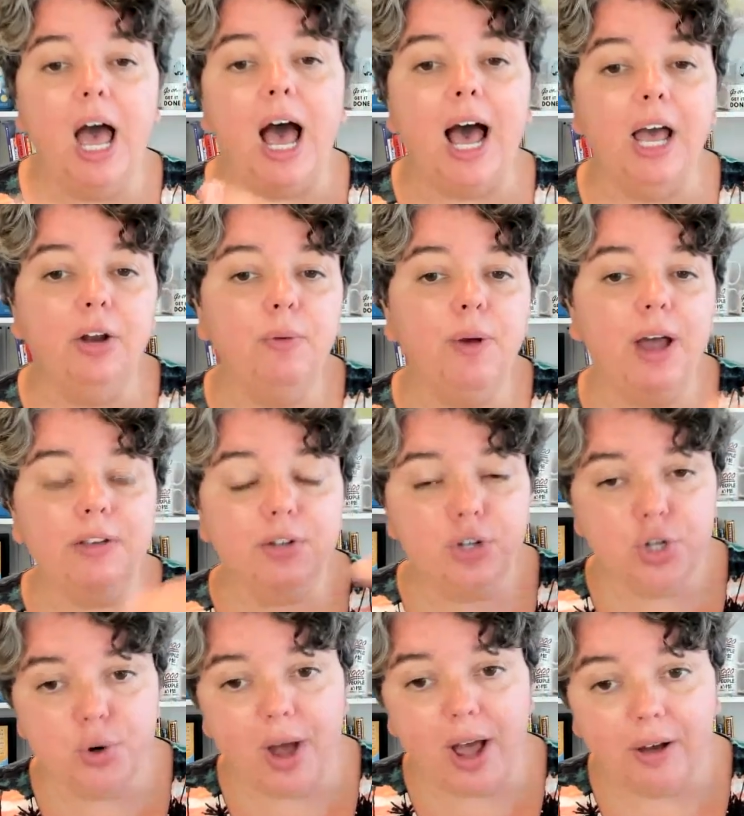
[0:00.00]
I'd rather
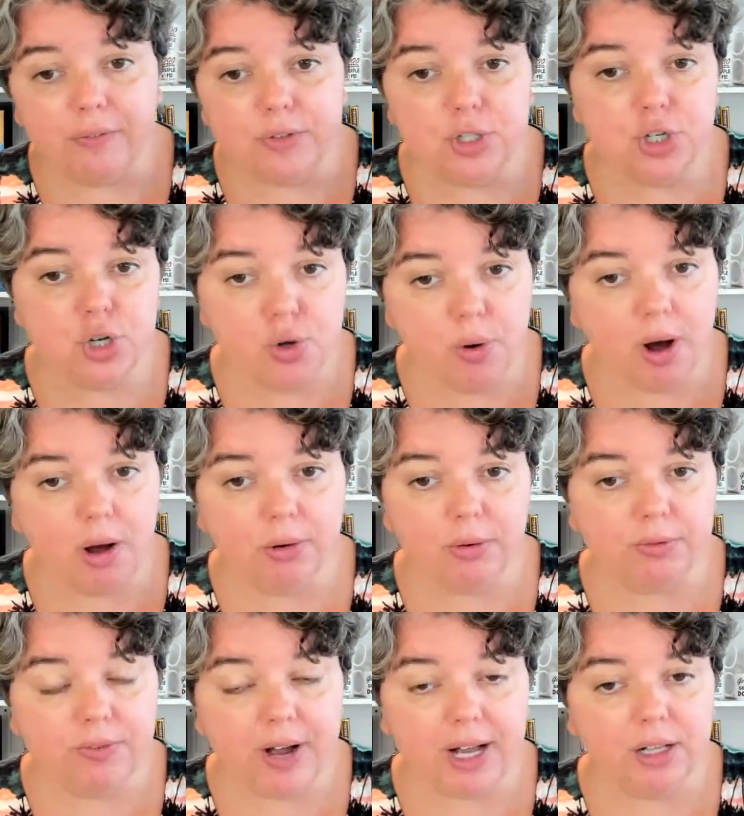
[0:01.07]
you have 200
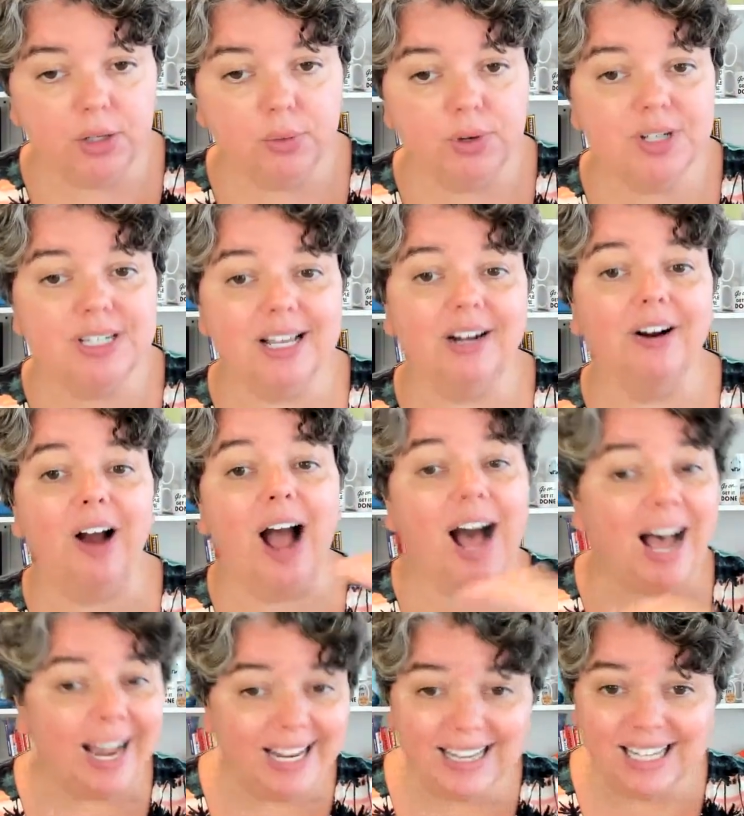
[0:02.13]
followers that are
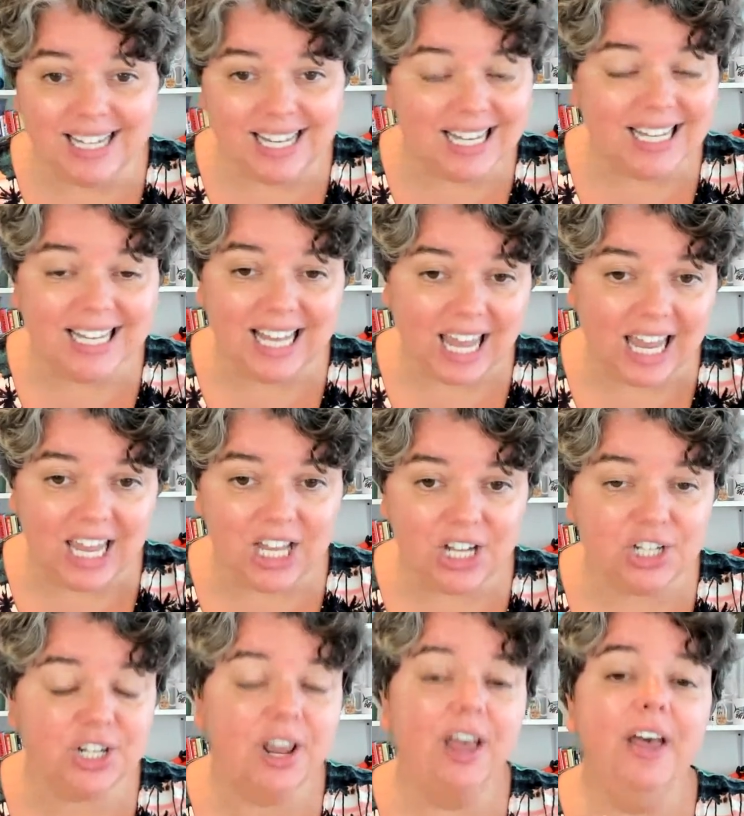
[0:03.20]
highly
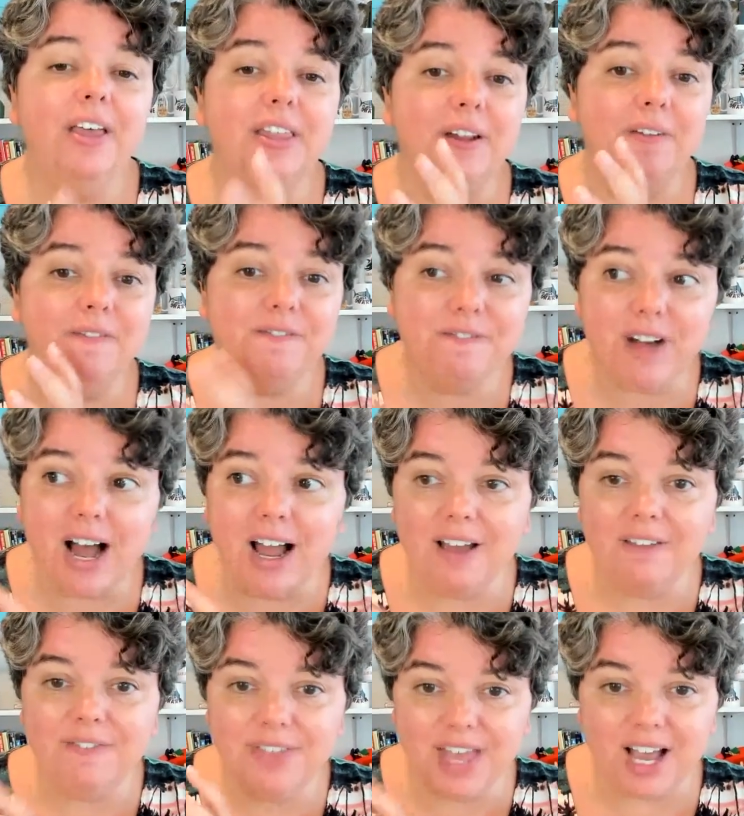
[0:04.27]
engaged than
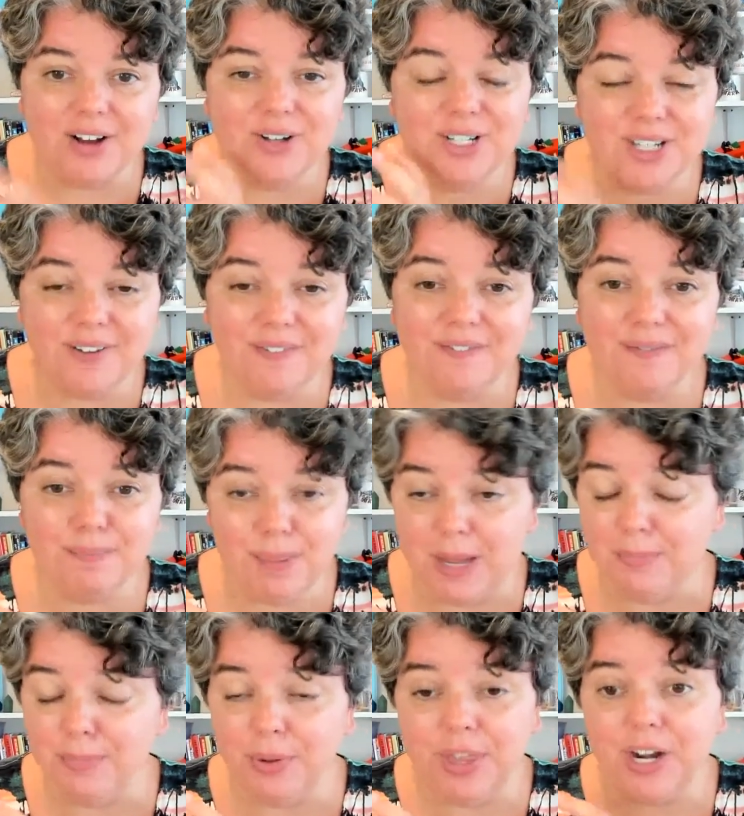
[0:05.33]
5,000
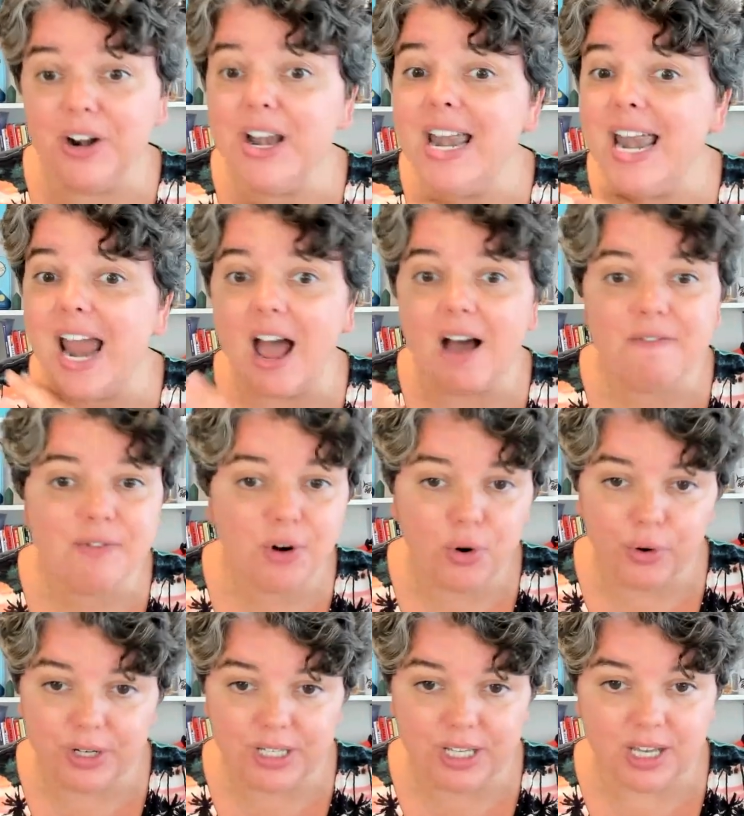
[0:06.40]
people that are never
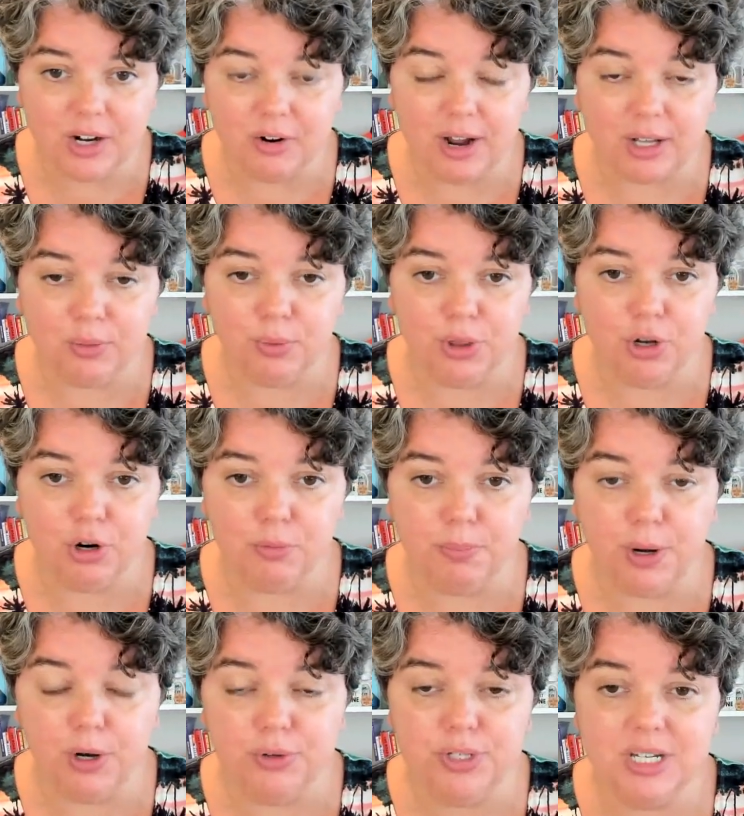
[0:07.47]
going to interact with your
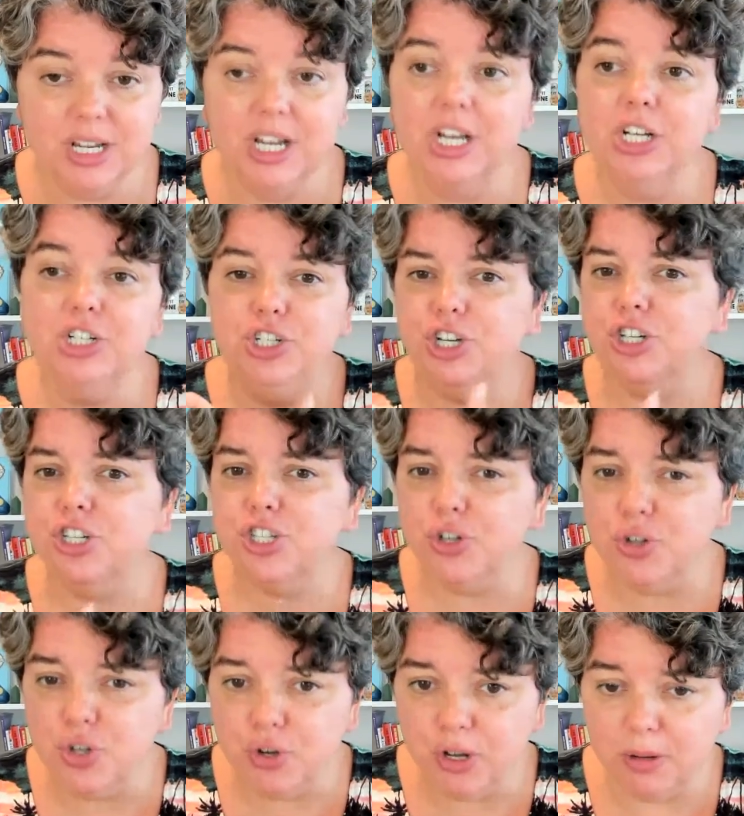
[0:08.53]
post, just so
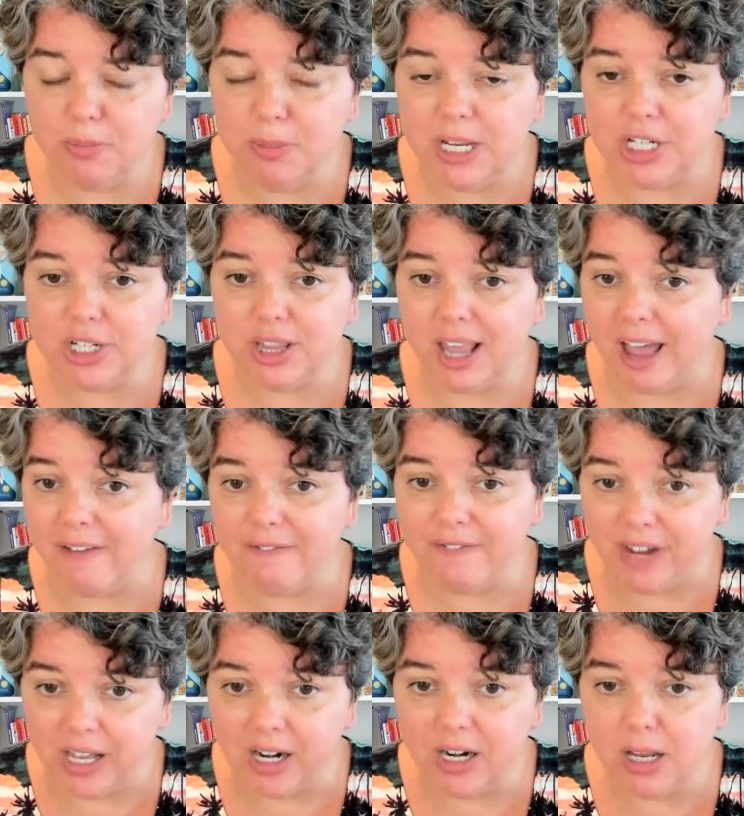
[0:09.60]
you can meet that
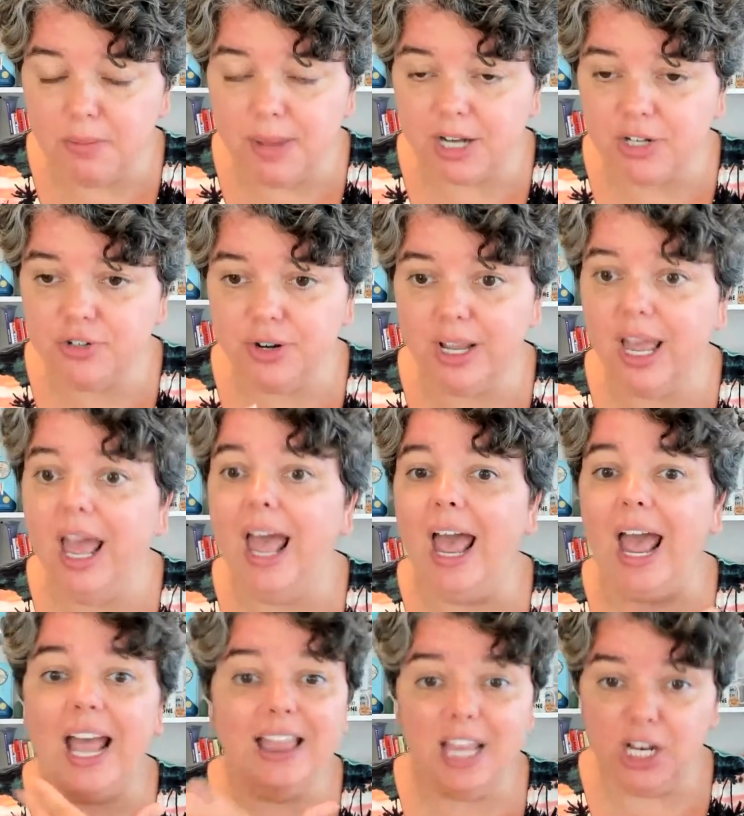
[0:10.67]
vanity metric
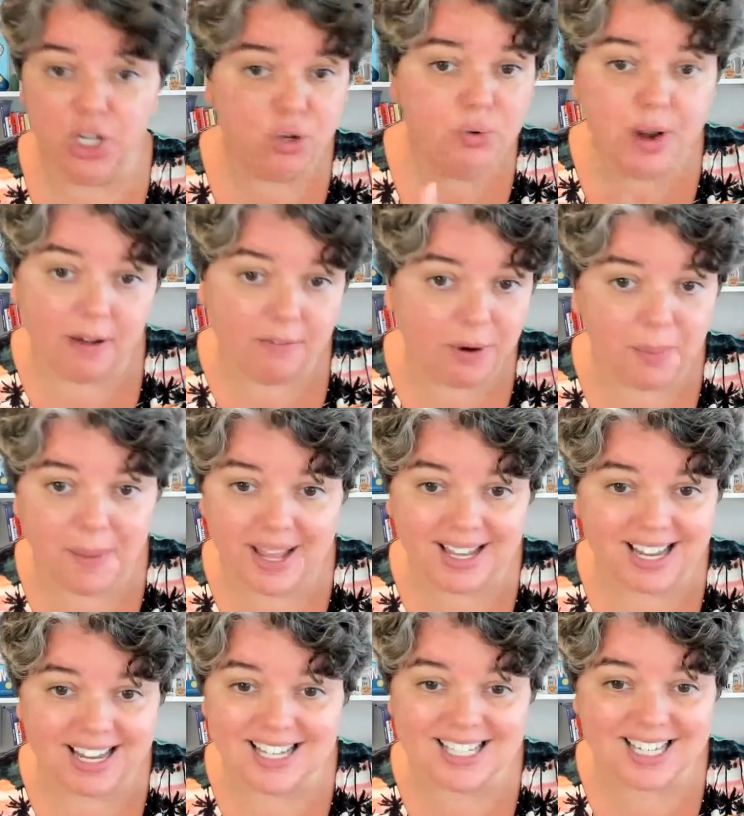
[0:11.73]
and then you never make
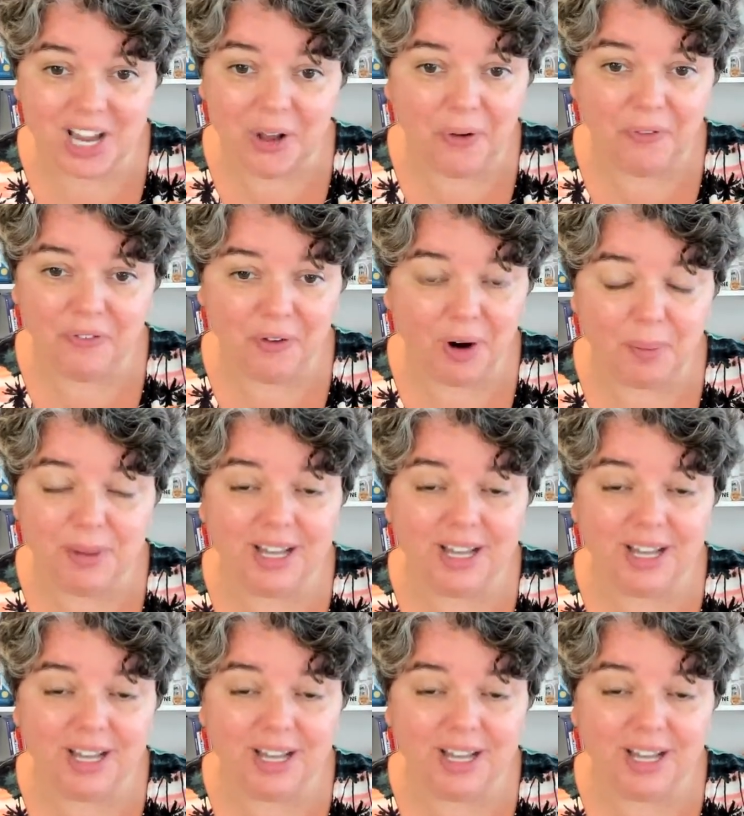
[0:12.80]
a sale from